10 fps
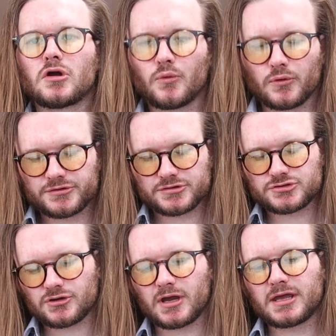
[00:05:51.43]
want to
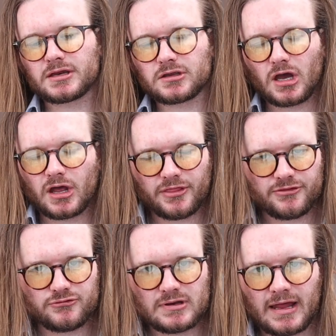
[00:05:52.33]
try and cut
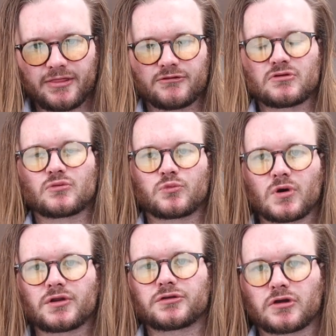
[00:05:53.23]
through leather in one